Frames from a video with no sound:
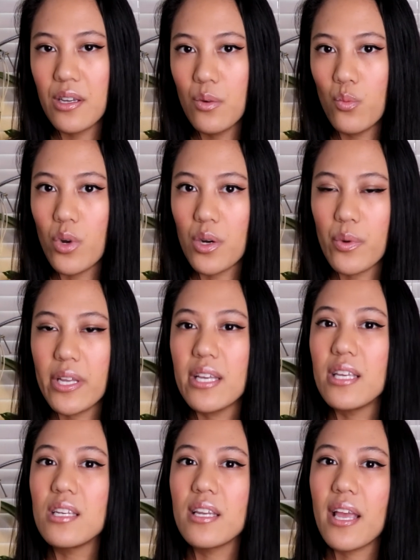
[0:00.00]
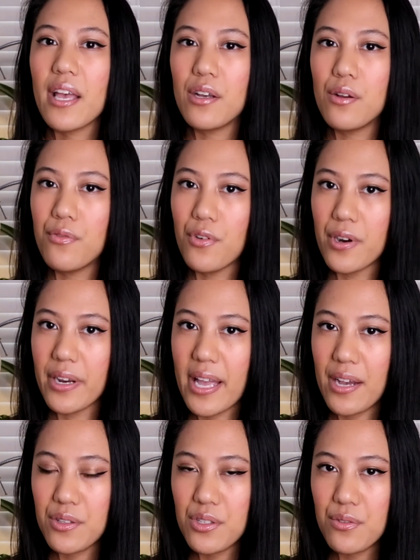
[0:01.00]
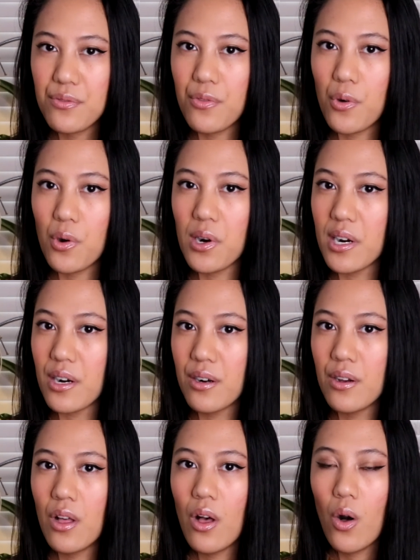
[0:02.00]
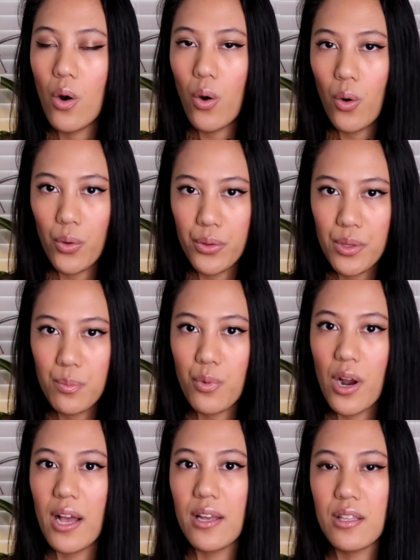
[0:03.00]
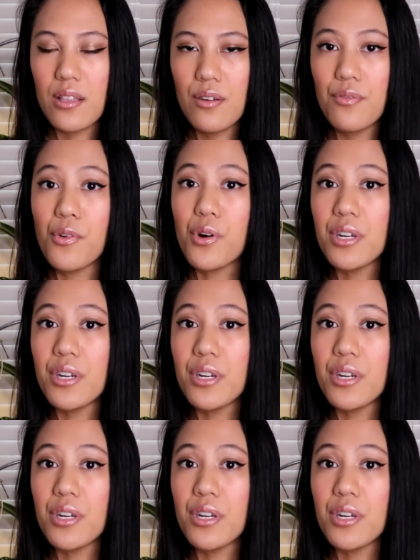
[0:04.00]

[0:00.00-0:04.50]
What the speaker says: where we inhale for a count of 4, hold the breath for